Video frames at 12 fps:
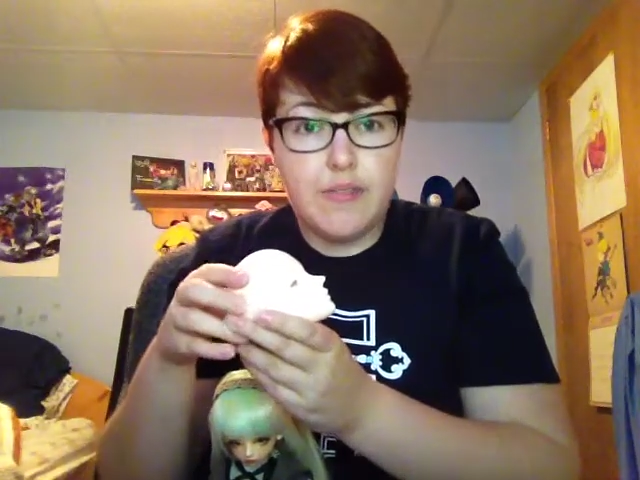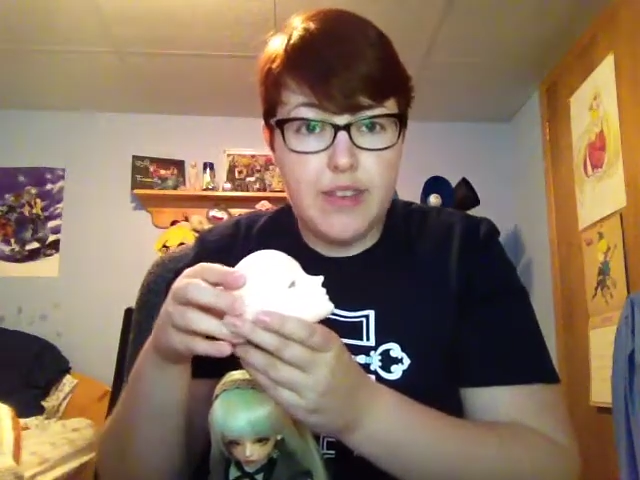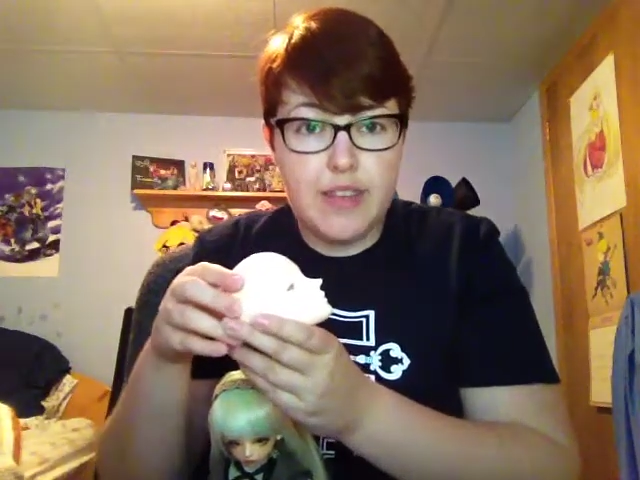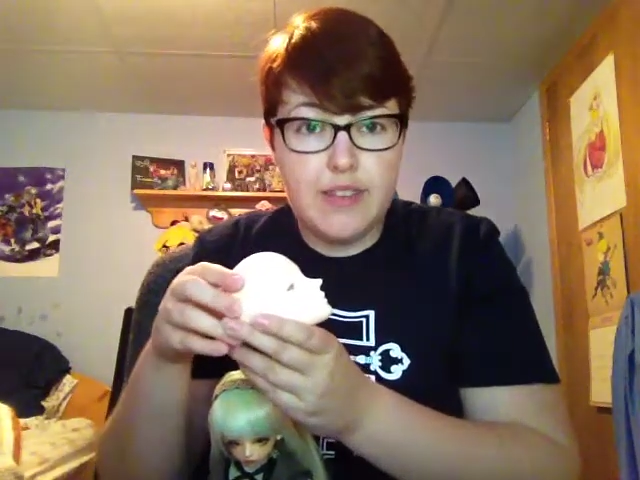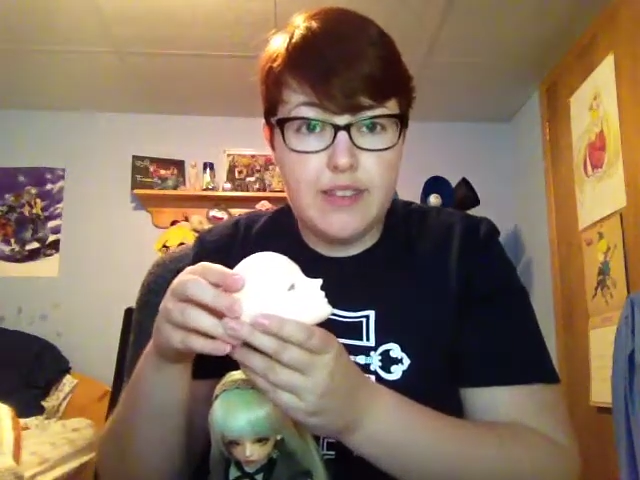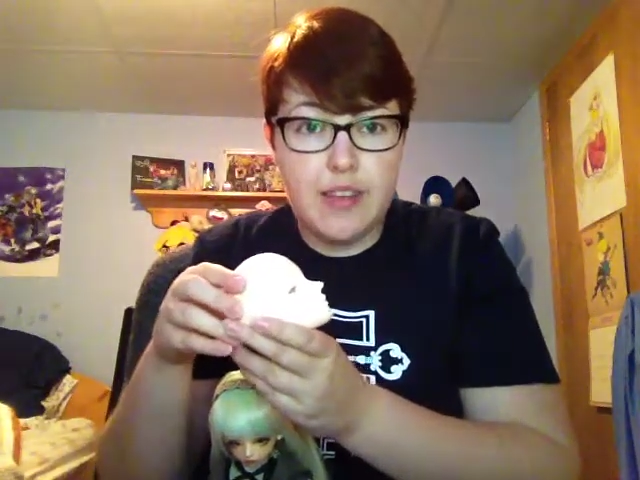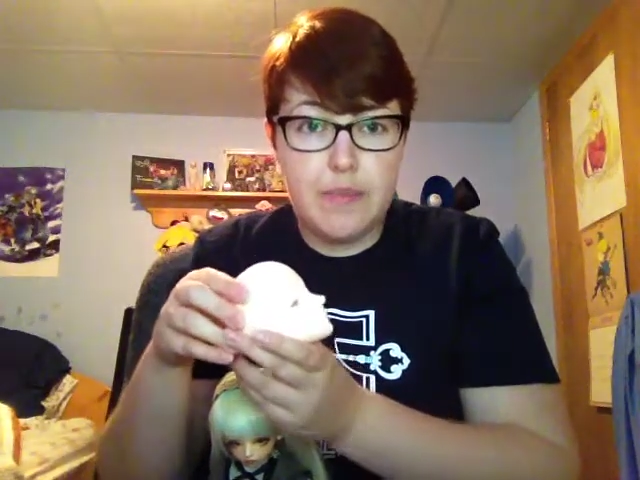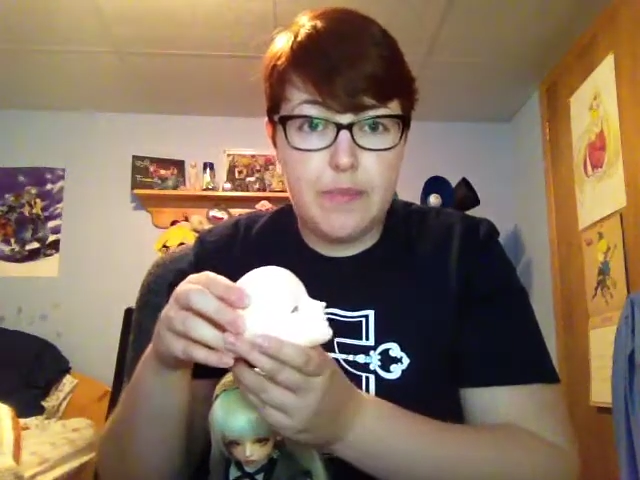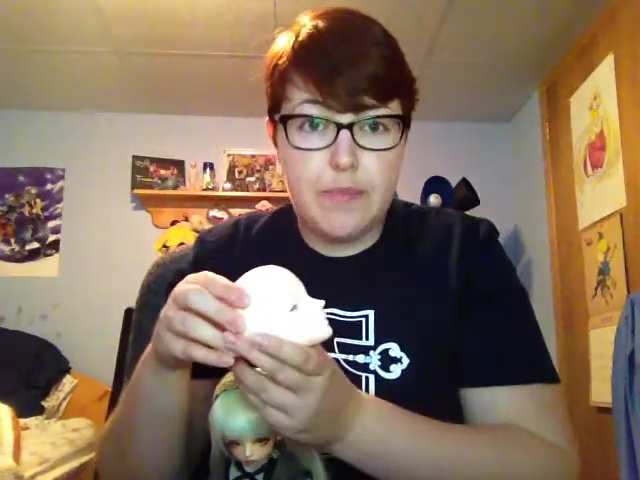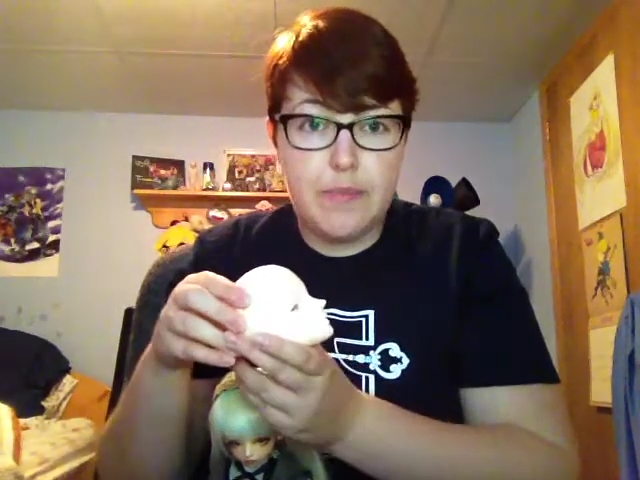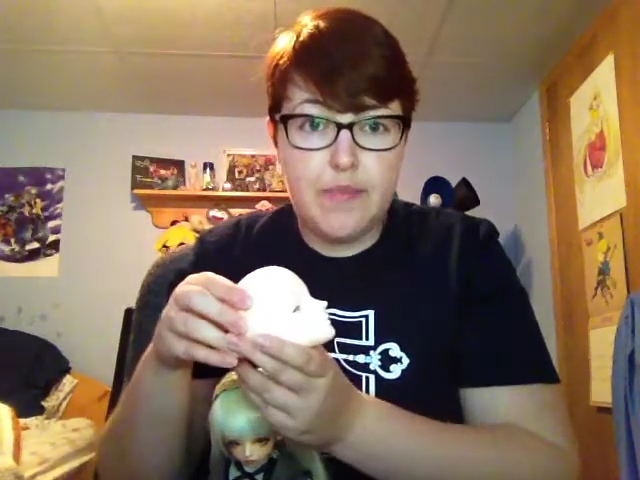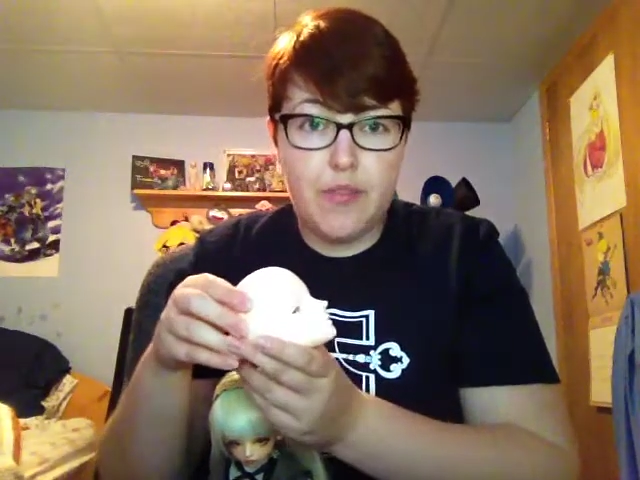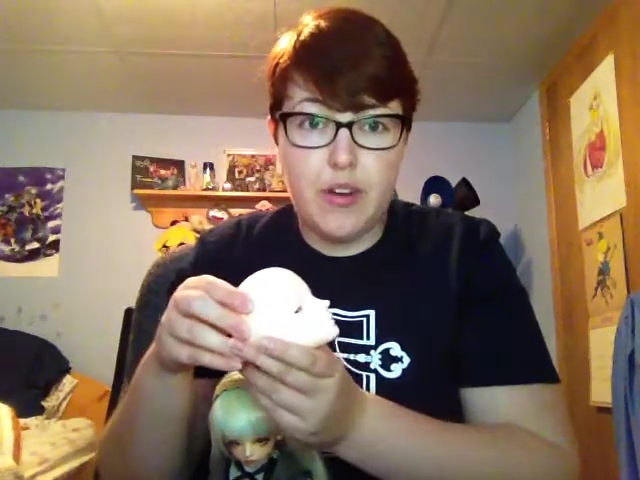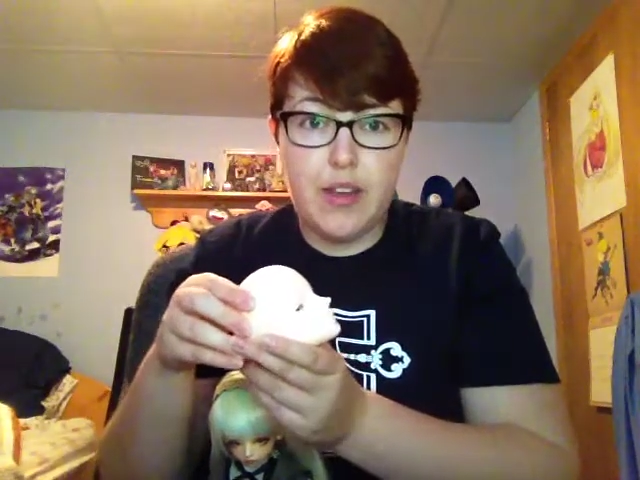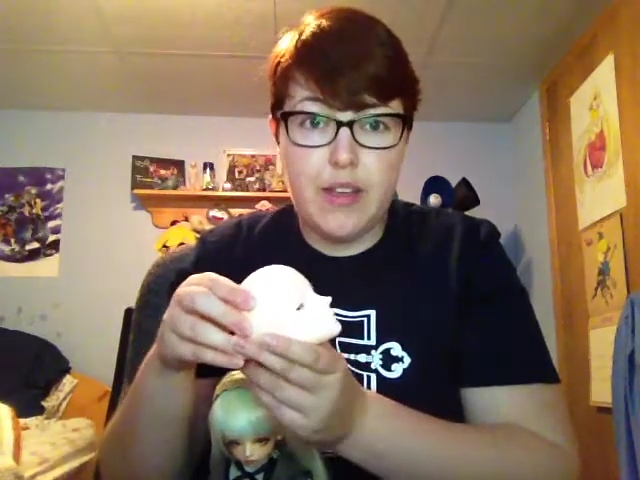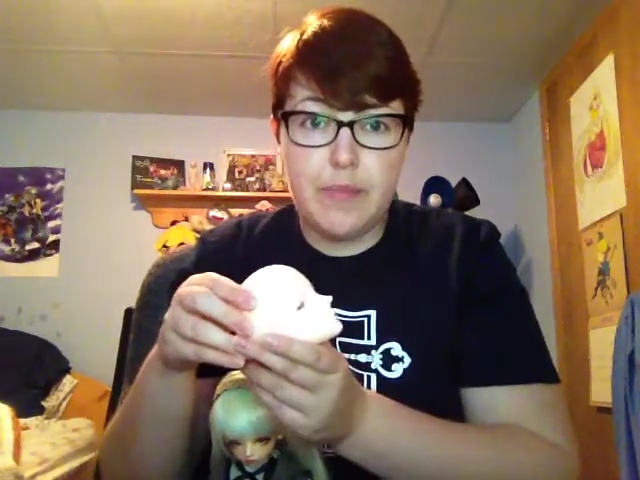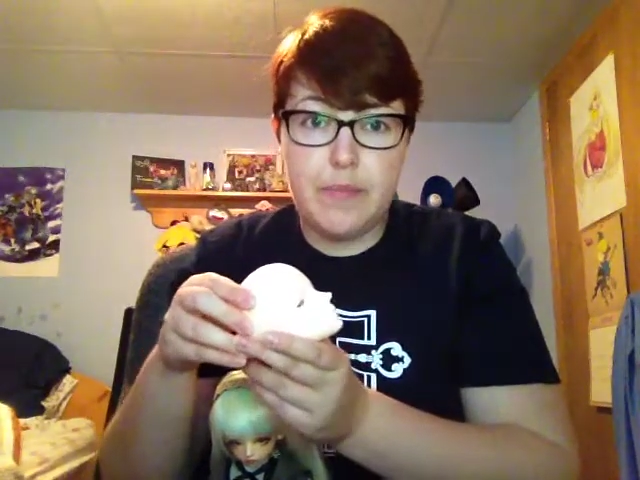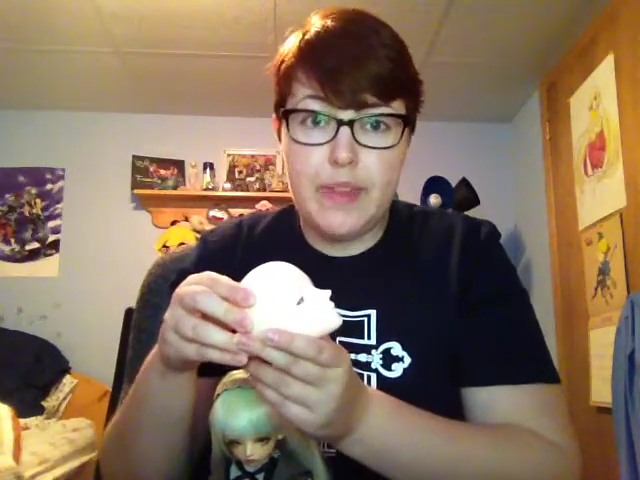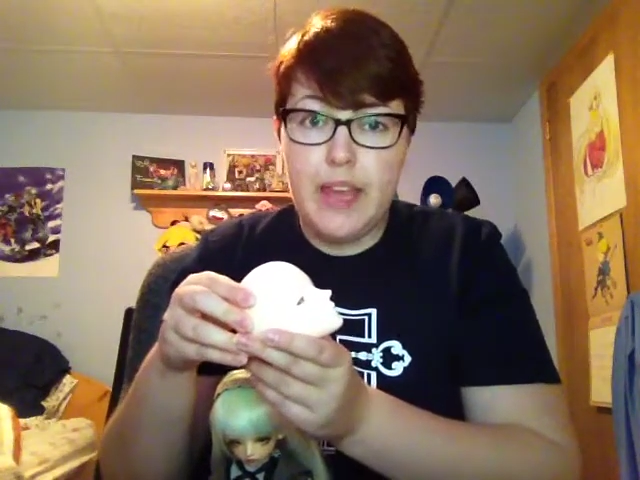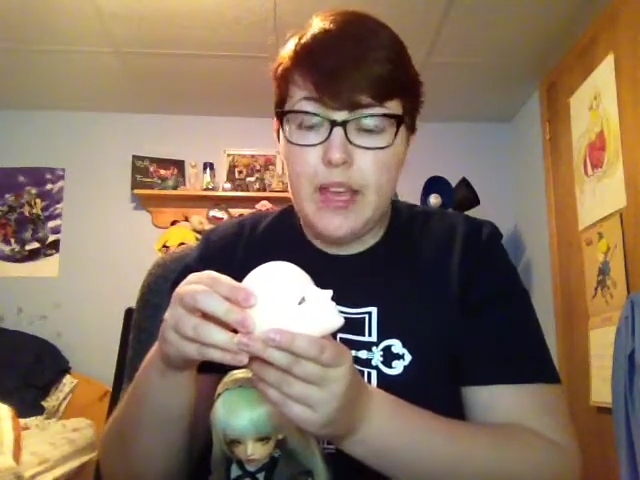face up for him